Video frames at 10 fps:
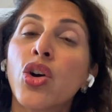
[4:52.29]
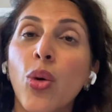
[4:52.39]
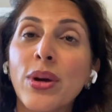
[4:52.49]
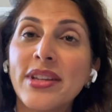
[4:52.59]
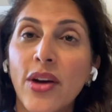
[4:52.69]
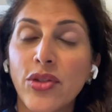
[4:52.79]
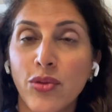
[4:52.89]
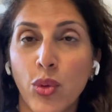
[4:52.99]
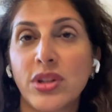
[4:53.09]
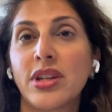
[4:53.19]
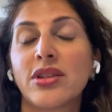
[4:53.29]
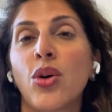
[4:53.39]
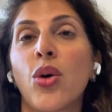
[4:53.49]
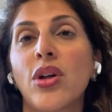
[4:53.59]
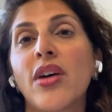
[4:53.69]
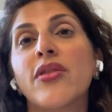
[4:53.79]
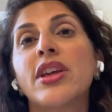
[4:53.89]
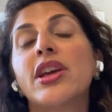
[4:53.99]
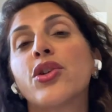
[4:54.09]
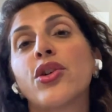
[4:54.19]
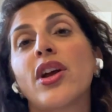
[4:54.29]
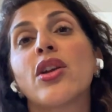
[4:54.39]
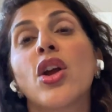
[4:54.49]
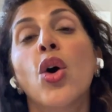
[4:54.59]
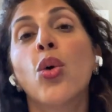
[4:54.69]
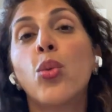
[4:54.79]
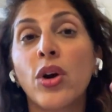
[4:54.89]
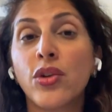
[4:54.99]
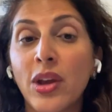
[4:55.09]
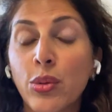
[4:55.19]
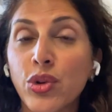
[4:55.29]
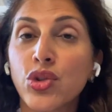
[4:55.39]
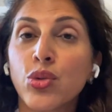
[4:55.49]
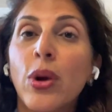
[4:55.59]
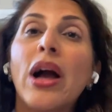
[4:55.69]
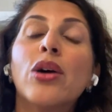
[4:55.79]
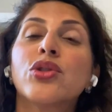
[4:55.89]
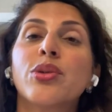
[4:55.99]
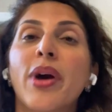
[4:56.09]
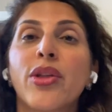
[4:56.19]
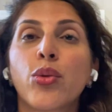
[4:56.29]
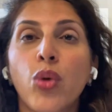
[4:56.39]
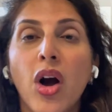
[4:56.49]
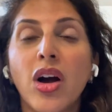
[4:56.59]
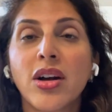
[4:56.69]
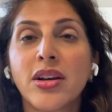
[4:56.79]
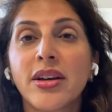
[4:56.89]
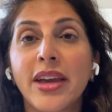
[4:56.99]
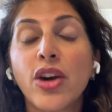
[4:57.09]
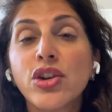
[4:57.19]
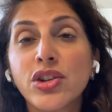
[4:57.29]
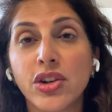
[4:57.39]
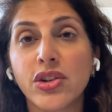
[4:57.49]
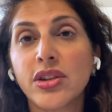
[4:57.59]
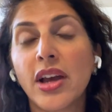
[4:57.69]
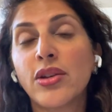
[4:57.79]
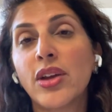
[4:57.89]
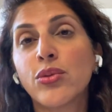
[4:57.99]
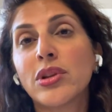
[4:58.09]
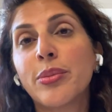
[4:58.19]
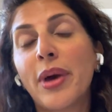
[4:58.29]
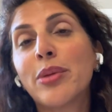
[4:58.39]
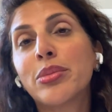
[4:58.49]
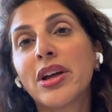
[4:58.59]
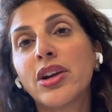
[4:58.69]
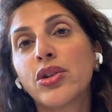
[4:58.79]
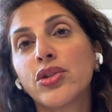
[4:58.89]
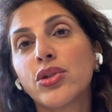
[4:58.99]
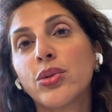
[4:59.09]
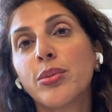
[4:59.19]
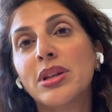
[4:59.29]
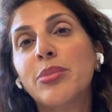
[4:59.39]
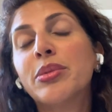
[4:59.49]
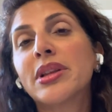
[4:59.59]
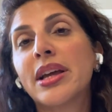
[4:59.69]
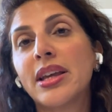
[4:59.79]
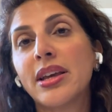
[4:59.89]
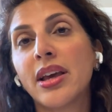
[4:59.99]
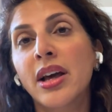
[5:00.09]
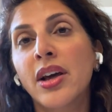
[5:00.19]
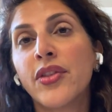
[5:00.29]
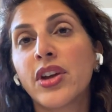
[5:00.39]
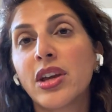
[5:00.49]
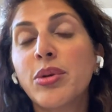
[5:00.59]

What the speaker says: going down the vortex hole of the internet where they were surrounded by the wrong characters and really bad players who were manipulating the